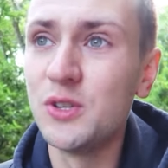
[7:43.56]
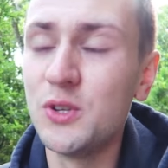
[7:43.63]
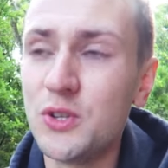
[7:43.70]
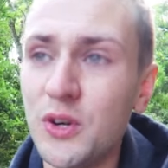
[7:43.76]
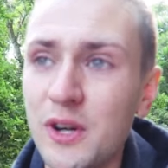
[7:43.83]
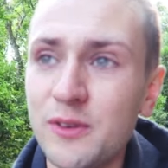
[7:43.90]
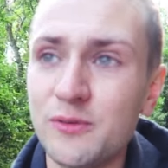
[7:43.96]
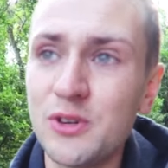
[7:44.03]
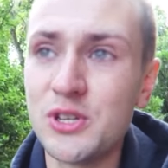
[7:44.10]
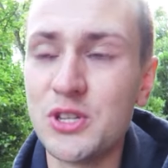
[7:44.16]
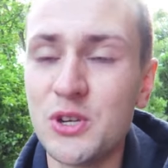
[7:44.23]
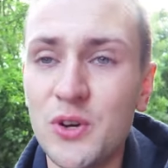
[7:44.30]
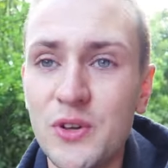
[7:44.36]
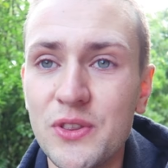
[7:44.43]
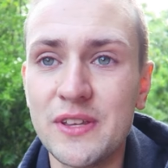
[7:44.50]
to try and
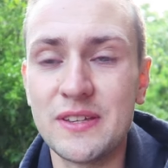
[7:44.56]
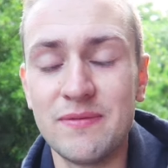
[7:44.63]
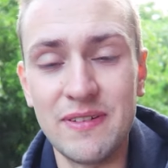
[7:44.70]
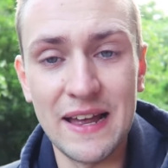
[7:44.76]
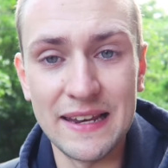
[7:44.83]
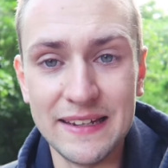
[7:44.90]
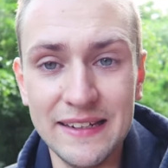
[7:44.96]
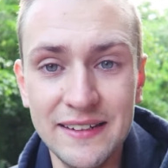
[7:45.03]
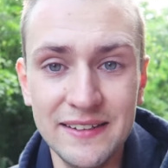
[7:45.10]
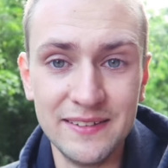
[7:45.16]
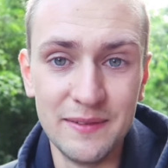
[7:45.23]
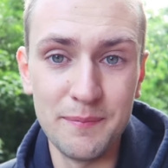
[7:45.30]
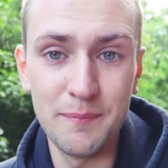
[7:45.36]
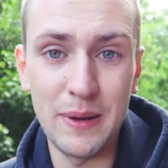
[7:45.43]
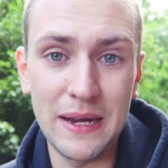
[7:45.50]
restore this valley
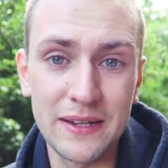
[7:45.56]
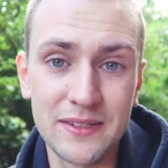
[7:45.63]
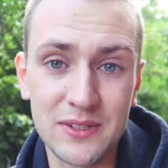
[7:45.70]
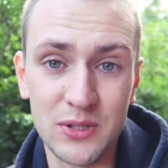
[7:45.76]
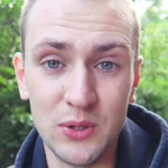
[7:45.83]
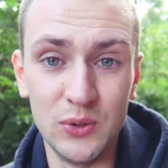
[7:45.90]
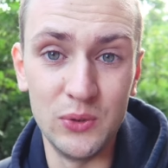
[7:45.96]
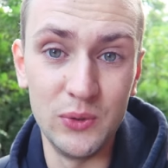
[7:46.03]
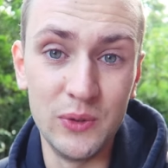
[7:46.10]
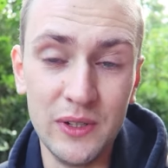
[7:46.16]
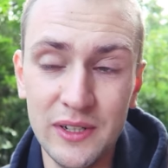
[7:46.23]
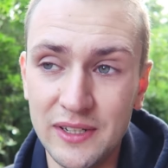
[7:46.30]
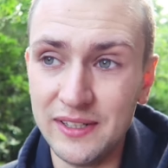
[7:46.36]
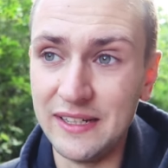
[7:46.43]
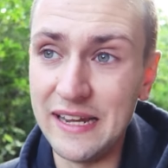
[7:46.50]
back to
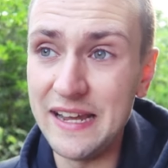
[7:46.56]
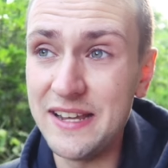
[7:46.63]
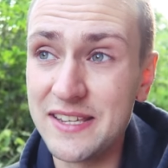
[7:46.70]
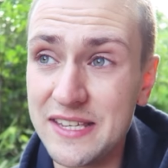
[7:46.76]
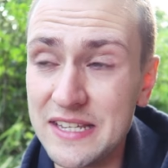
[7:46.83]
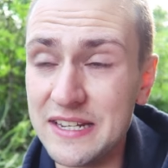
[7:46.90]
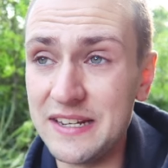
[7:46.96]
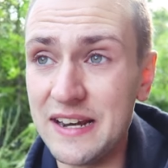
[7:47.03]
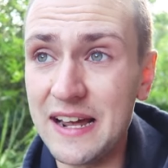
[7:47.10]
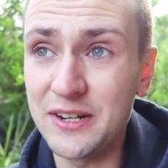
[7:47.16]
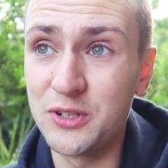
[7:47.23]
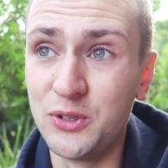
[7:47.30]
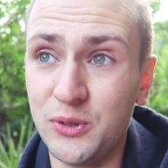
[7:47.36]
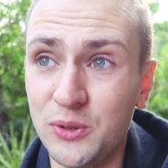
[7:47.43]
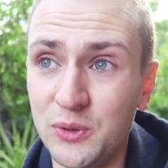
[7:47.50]
its
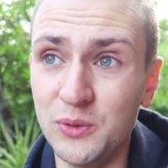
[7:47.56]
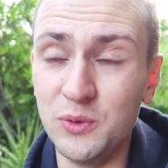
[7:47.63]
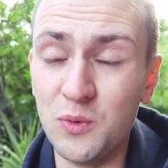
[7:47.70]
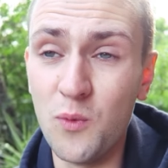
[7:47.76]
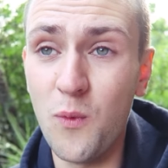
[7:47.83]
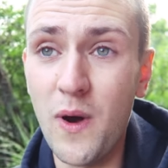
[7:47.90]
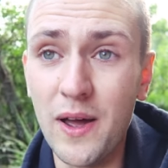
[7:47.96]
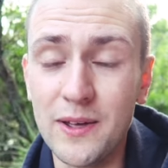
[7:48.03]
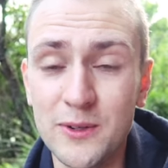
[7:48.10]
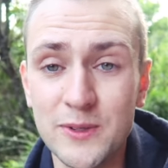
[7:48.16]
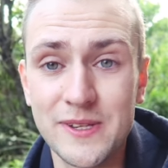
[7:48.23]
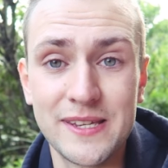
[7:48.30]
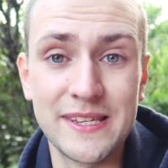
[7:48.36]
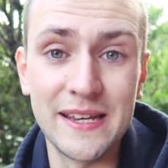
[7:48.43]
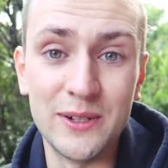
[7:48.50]
natural
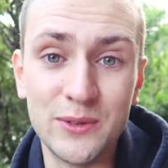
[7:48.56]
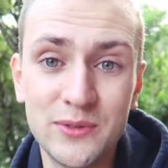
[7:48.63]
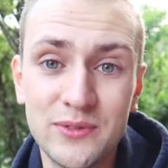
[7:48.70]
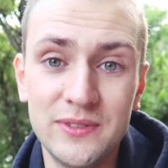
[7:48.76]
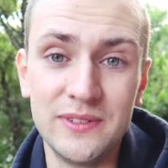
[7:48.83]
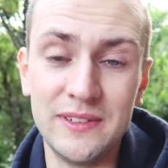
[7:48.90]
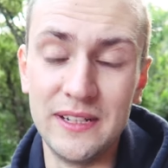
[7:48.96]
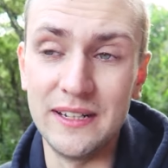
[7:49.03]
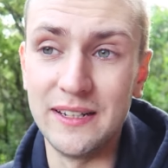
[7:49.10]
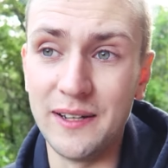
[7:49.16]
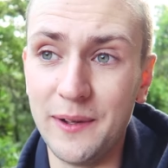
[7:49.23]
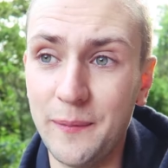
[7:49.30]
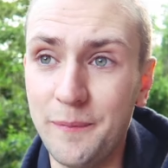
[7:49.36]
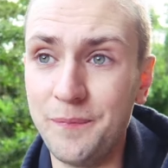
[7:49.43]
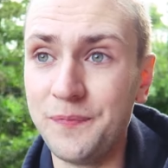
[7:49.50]
wild self.
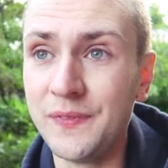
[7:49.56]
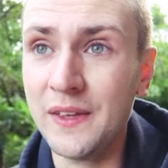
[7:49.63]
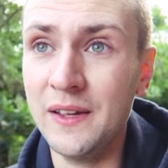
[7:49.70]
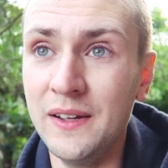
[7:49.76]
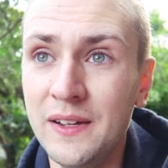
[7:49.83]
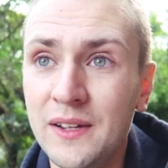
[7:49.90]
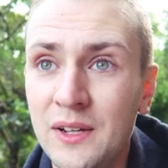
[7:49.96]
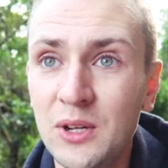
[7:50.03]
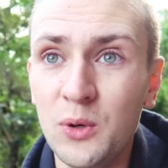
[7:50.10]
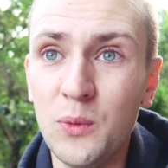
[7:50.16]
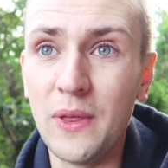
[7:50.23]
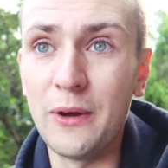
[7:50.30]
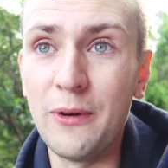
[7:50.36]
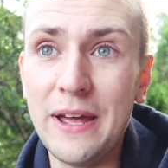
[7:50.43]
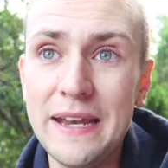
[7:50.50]
Um,
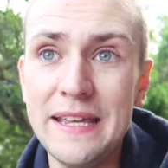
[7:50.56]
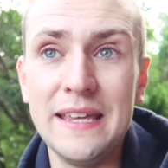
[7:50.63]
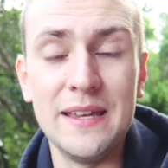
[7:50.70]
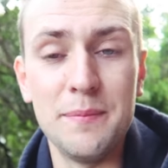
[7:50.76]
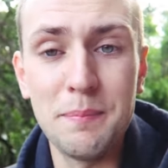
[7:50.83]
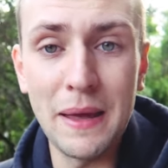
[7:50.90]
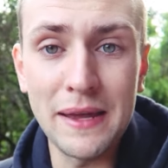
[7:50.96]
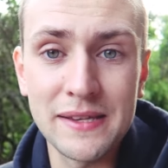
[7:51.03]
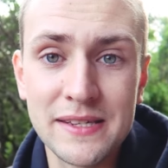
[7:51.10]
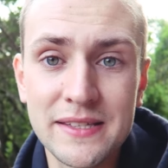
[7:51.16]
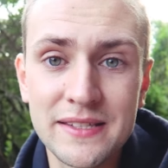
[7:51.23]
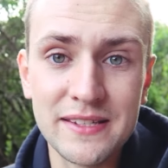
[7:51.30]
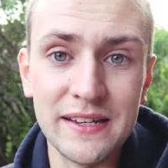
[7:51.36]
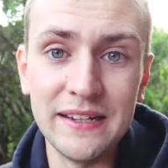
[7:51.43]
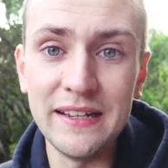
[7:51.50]
without any
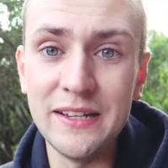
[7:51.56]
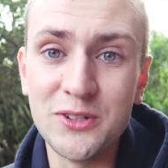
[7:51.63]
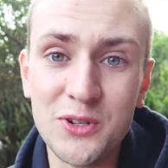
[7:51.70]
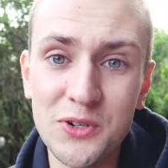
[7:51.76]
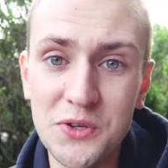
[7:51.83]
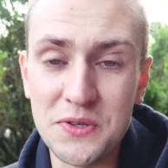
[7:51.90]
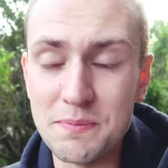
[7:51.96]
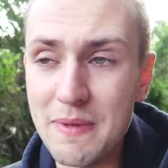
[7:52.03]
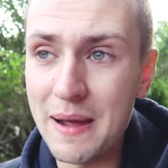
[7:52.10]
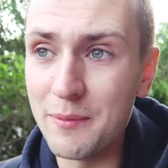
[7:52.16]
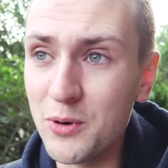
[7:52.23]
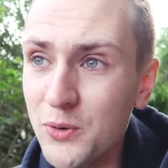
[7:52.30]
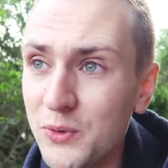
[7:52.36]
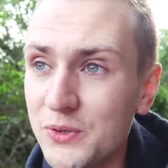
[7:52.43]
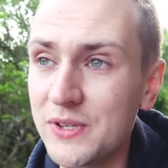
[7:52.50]
pests, any introduced
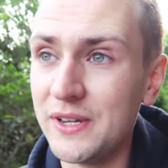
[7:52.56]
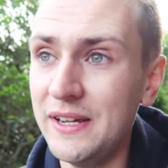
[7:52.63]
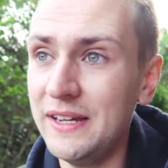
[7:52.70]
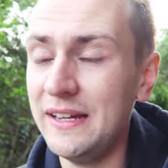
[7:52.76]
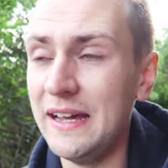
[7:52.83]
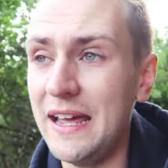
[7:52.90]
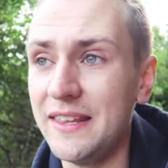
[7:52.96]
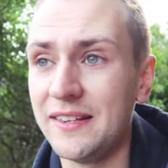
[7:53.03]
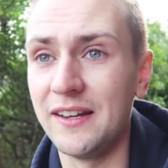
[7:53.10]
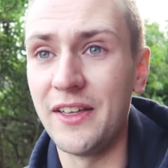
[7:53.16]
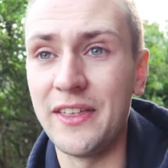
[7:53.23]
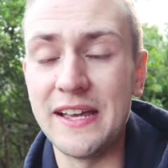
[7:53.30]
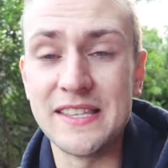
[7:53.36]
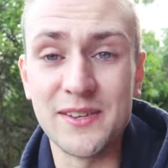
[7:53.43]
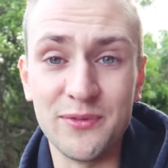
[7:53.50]
mammals, anything
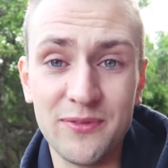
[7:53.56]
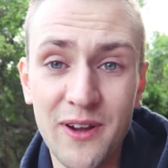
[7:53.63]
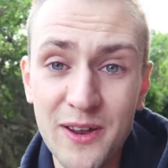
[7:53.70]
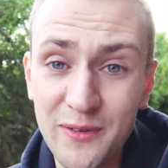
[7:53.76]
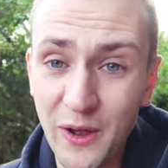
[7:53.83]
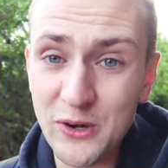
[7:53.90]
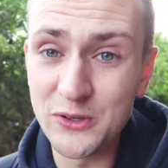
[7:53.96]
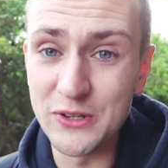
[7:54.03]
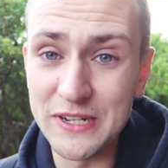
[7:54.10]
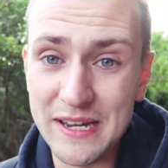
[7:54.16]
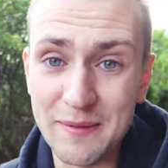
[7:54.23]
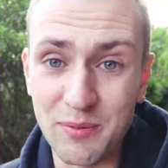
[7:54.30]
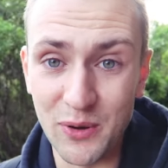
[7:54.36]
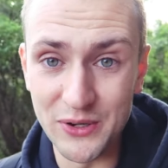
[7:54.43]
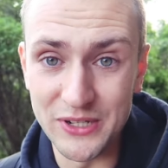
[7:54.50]
like that. It's a 500
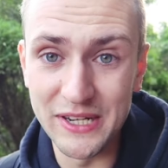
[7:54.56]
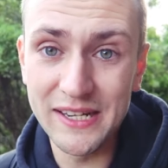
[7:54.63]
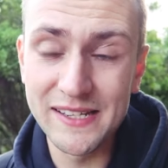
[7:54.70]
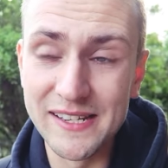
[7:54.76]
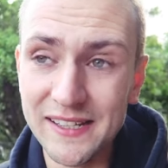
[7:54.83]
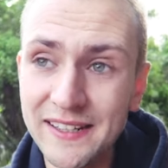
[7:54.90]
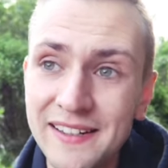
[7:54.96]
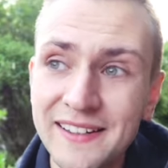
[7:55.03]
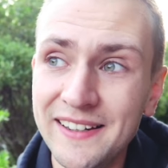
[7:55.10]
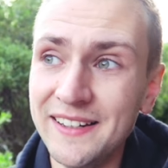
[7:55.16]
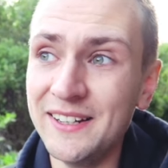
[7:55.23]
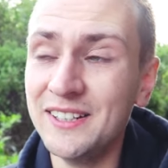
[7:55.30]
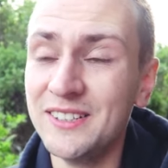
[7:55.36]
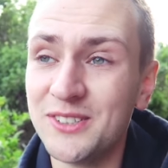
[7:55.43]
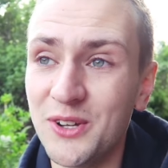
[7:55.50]
year project,
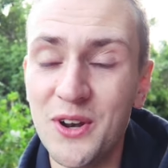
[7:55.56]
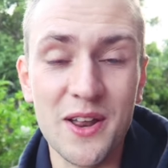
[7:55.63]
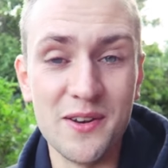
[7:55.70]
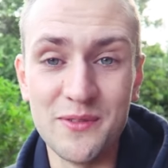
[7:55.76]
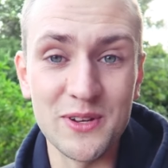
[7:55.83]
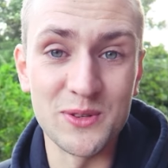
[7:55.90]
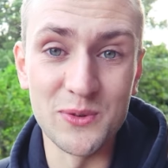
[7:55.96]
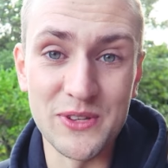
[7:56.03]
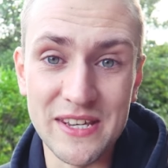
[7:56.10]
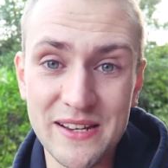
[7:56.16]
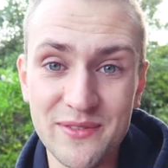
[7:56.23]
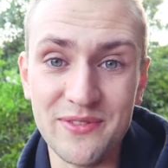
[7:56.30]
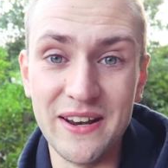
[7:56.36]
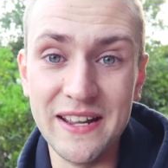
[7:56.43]
so none of us will see it